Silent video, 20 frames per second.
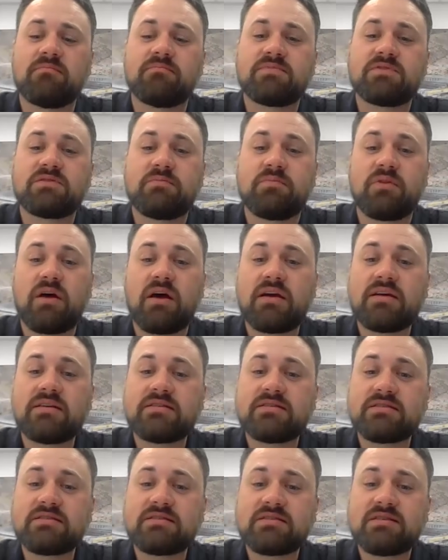
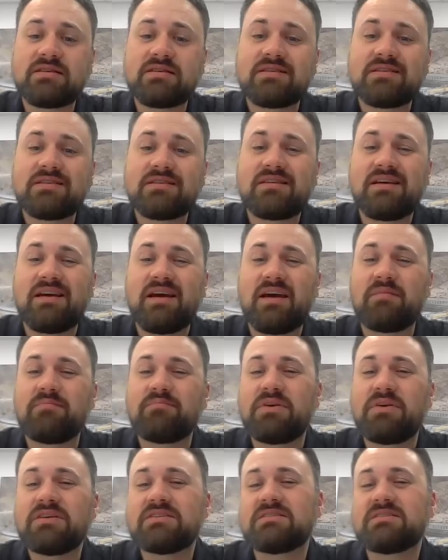suppliers and
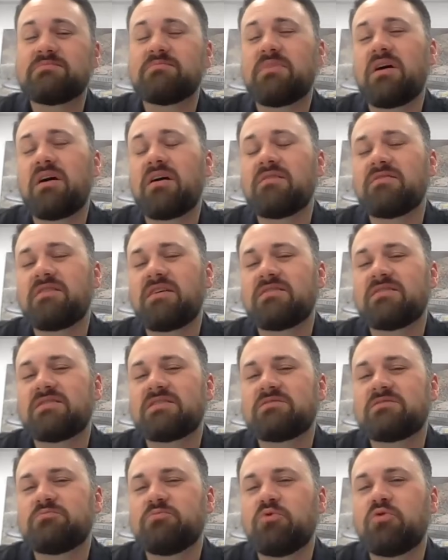peace of mind that the
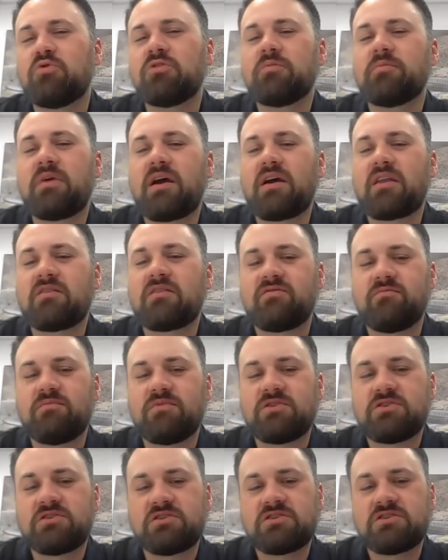small amount of
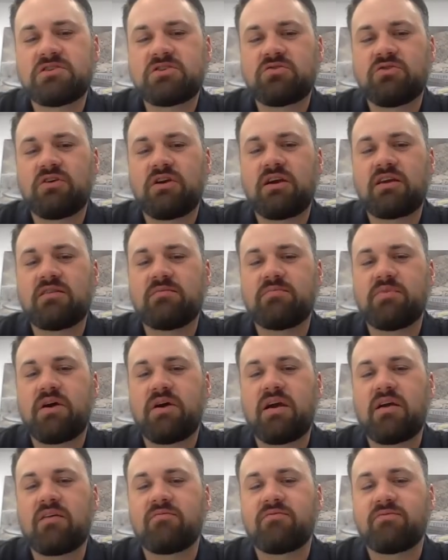emissions created
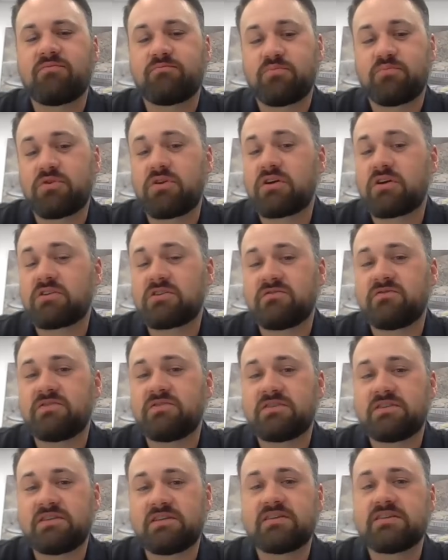by our production
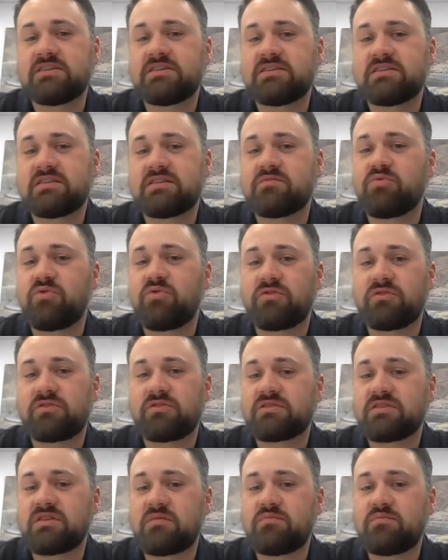facilities and the
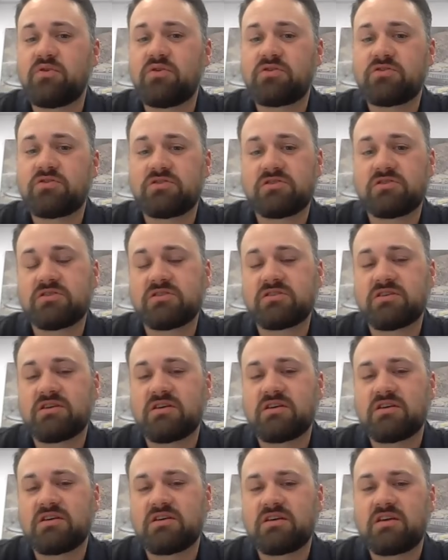products that they purchase
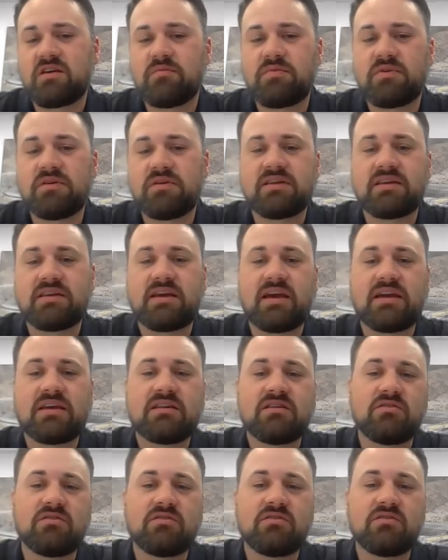can be
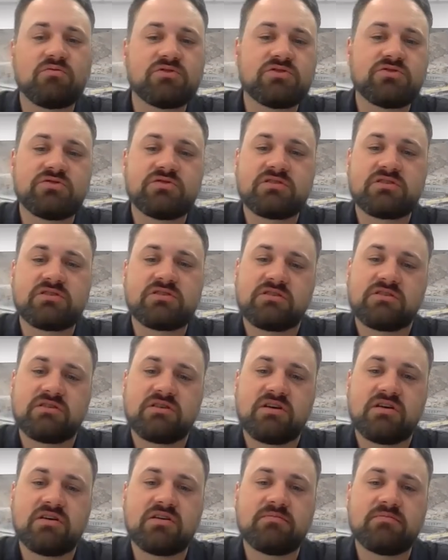negated or reduced
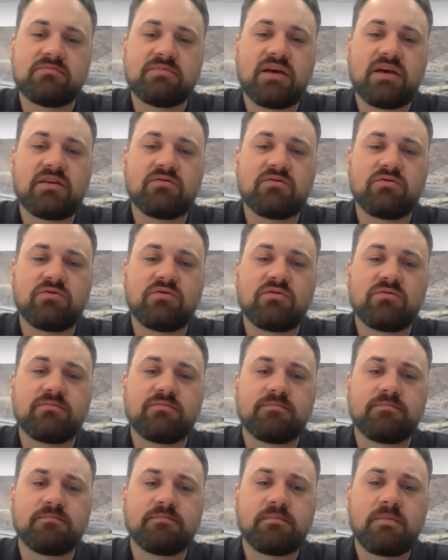later on.
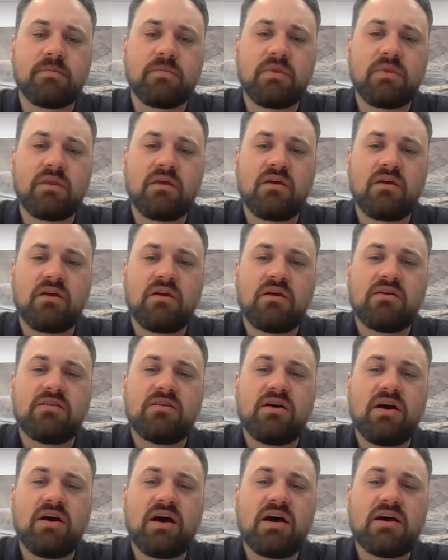
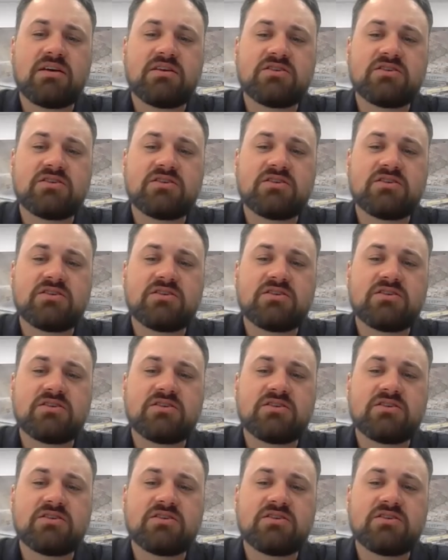Now, our